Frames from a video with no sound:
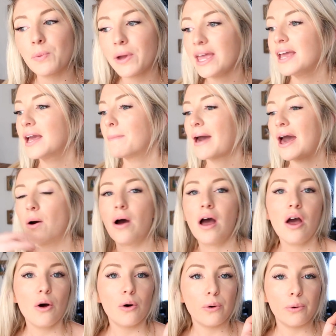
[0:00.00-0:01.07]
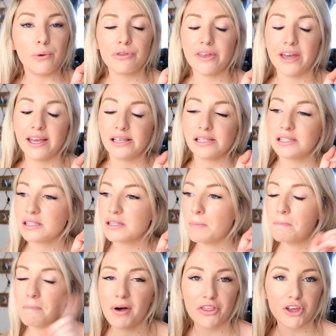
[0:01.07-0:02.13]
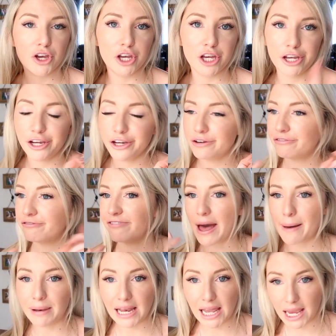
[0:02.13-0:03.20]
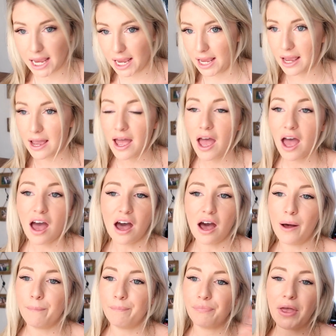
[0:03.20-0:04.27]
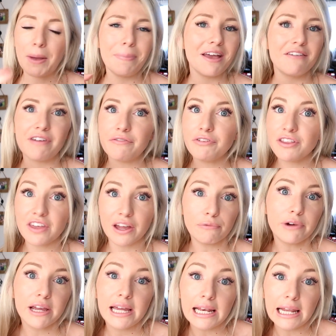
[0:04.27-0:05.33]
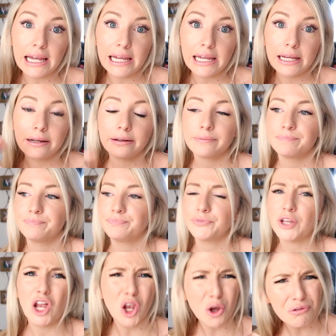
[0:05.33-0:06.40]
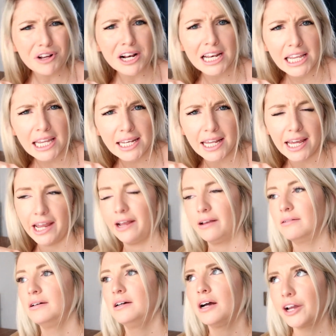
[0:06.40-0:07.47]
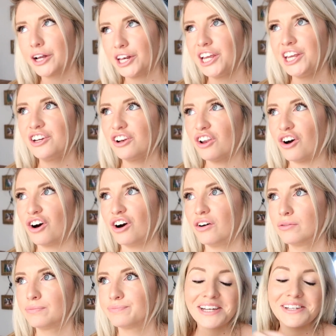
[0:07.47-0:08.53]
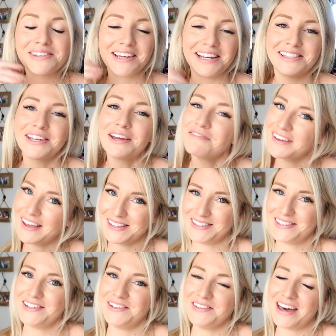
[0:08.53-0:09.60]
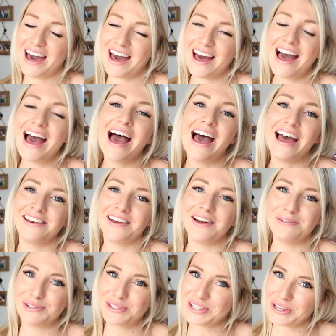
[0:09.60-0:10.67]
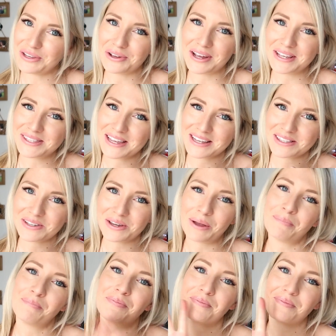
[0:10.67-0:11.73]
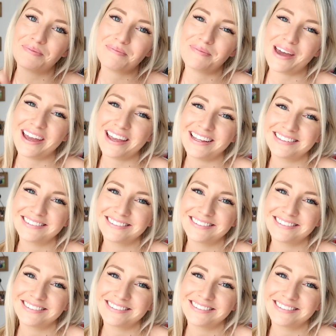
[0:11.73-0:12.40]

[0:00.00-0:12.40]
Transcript: week about all things motherhood, family, um, a bit of everything really. A lot of cleaning. I clean a lot. So yeah, don't forget to do that, and I will see you guys next time. Bye.